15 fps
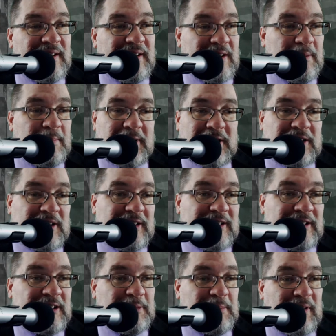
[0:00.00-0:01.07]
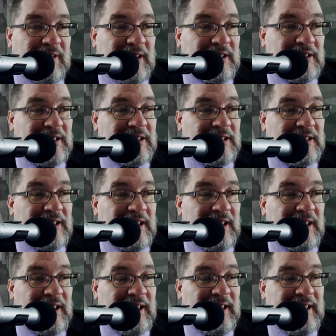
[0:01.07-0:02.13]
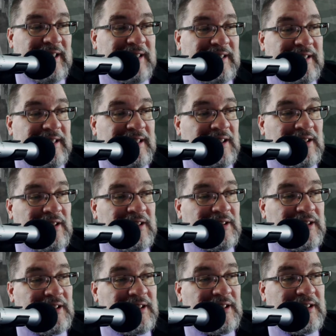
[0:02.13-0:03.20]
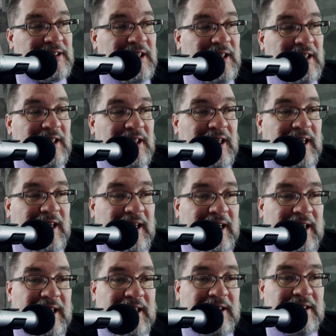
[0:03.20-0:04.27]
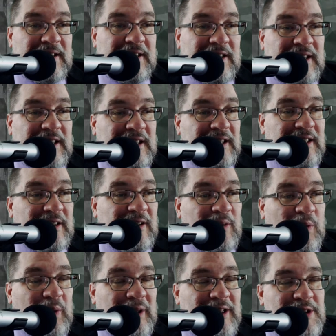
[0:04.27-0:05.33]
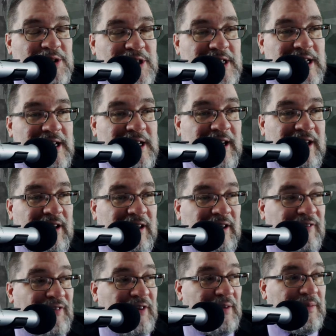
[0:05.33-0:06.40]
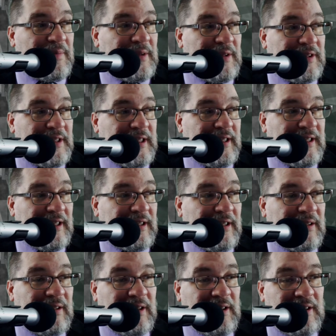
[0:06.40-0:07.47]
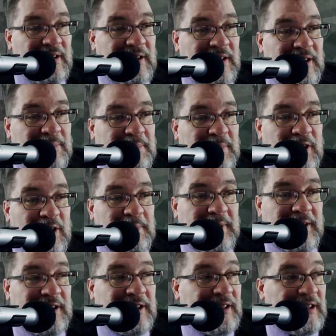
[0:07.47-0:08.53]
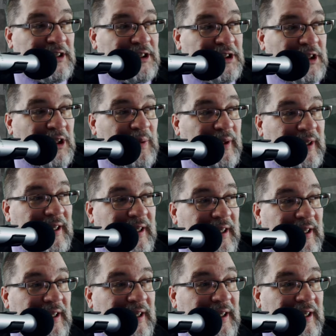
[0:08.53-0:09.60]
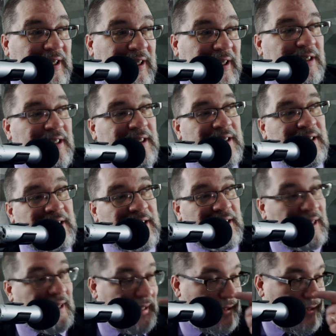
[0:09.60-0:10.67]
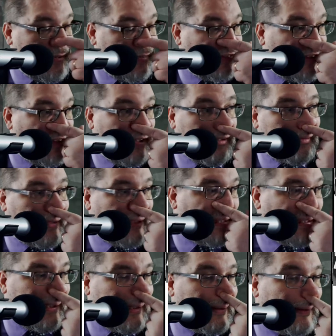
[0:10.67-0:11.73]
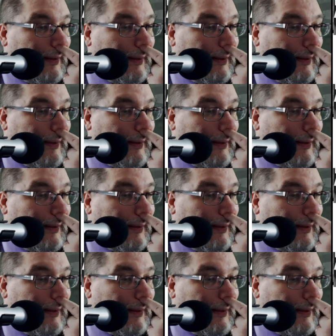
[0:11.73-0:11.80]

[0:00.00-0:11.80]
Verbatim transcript: Pledge of Allegiance has been around since the late 1800s. And what you see here, if you see there, both the picture they're showing and the picture that I have right there,